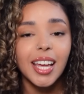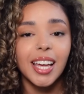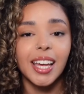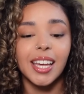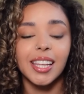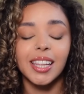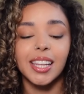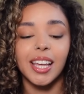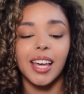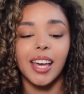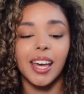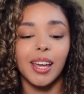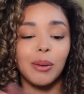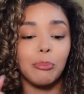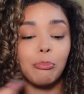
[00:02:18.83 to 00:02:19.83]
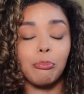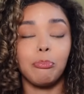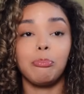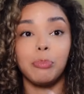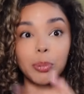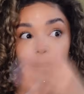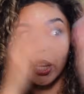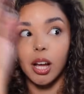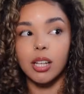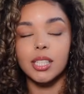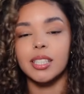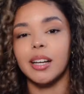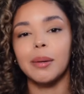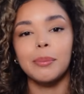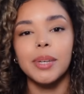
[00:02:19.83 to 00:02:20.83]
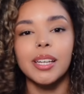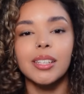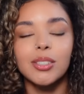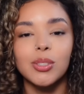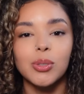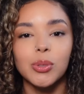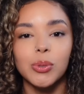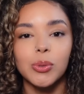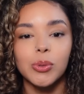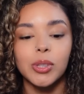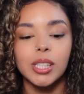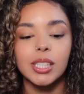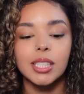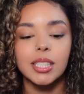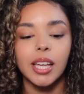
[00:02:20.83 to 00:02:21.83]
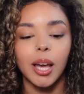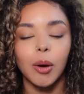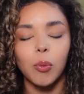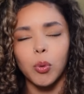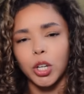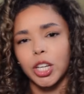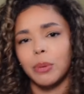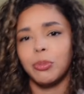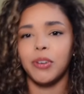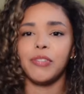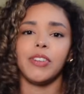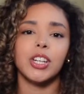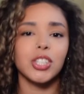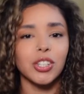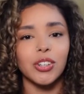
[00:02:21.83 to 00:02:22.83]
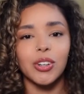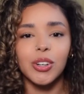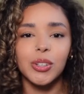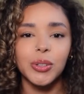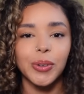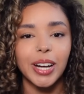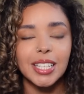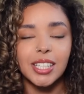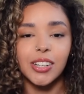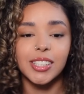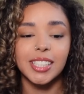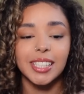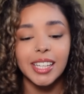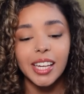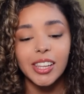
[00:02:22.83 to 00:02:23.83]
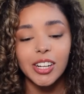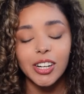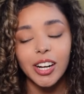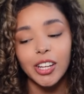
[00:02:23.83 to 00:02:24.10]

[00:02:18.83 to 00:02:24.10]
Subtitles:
and then blossom into this like working professional who has it all together,